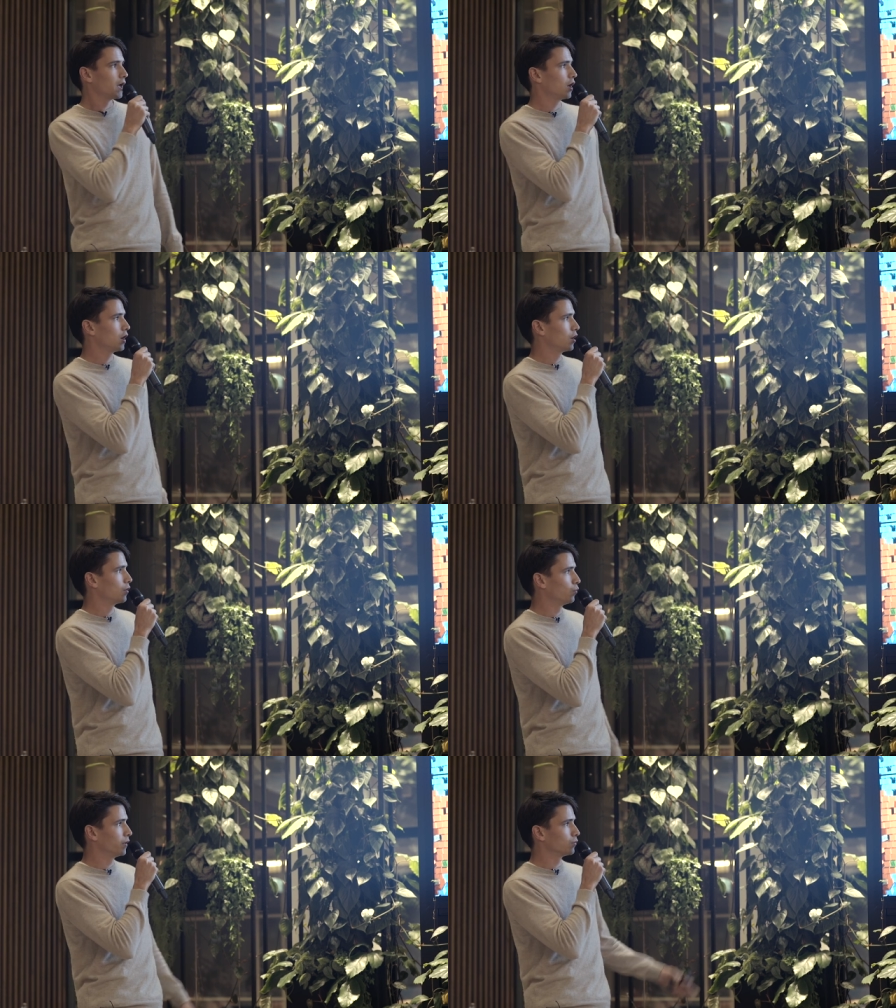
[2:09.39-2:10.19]

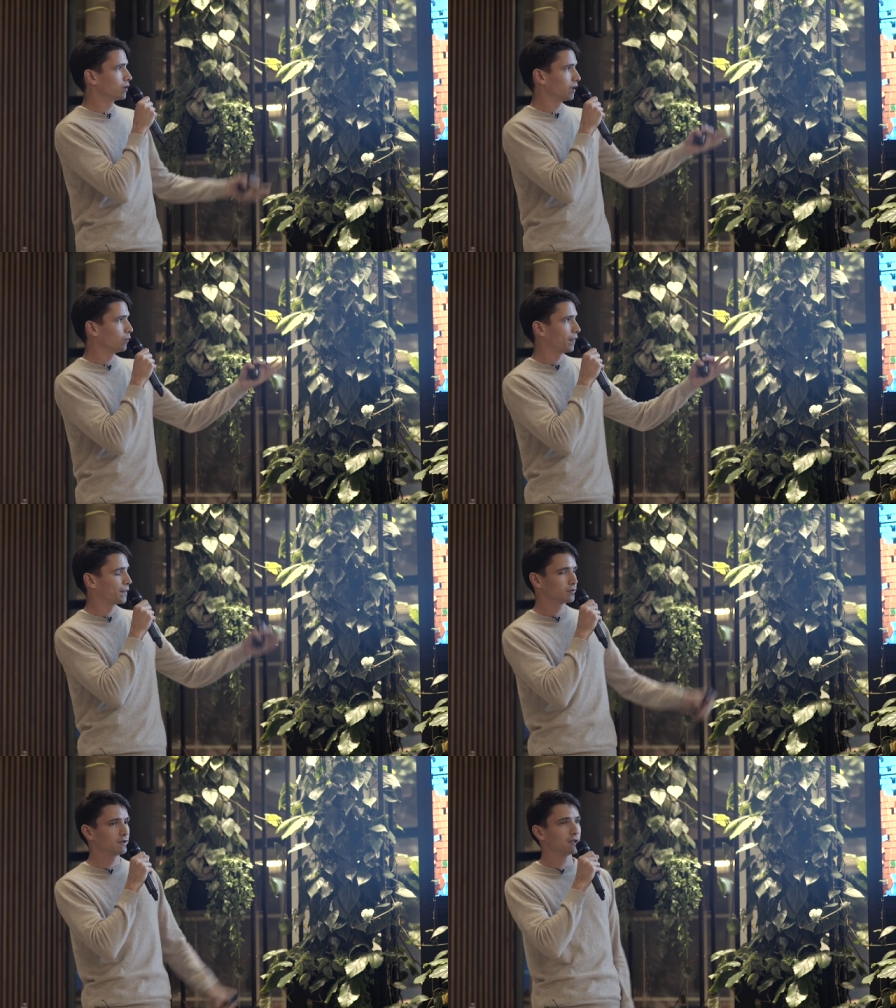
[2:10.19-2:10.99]
Uh, we're working with
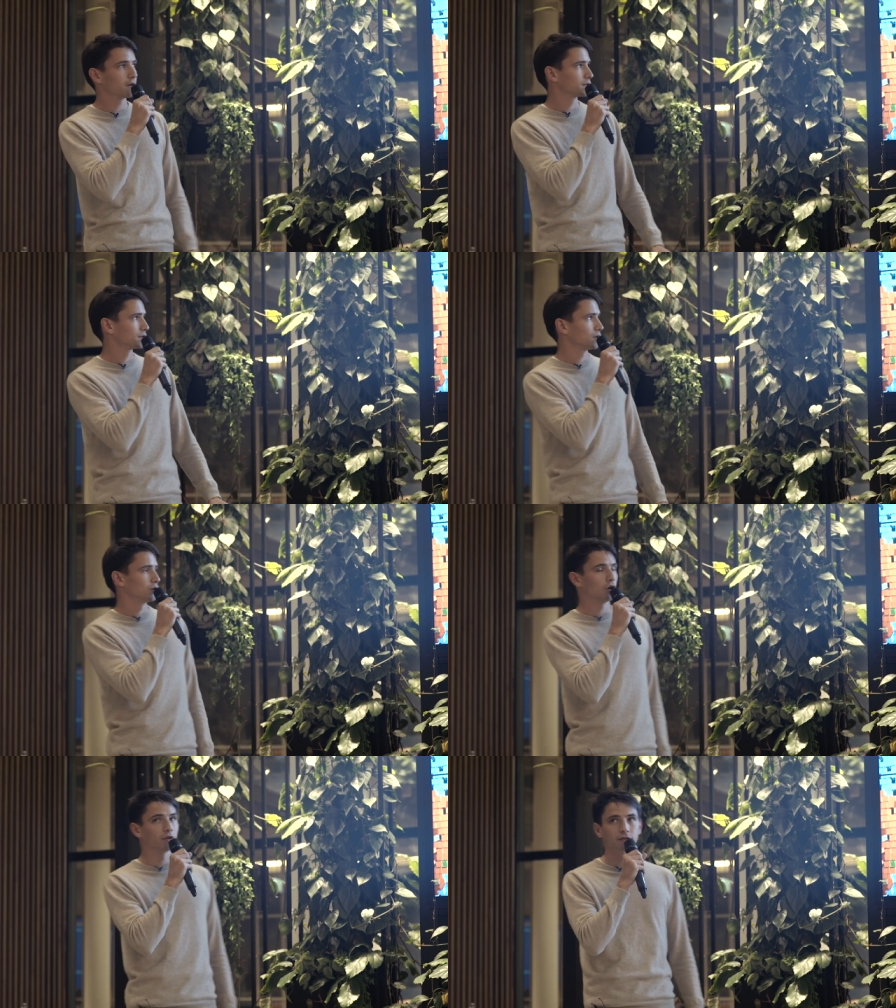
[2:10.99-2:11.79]
three devs
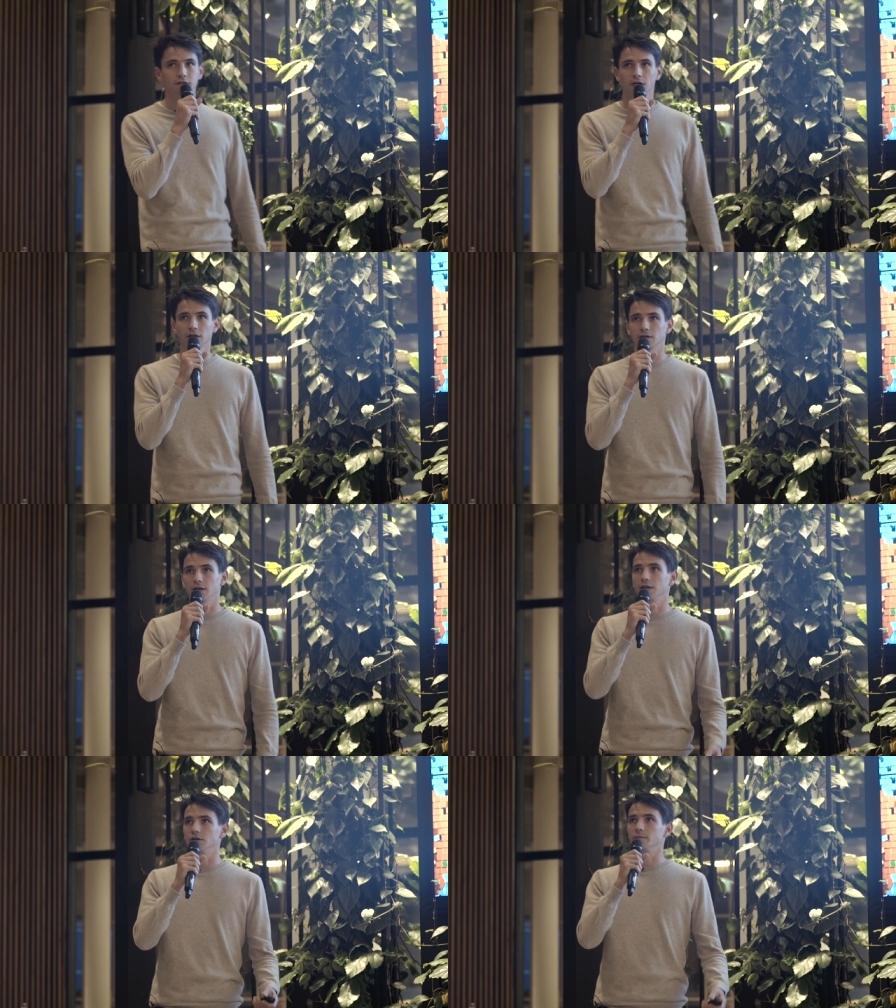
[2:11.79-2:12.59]
uh, on their side, and they're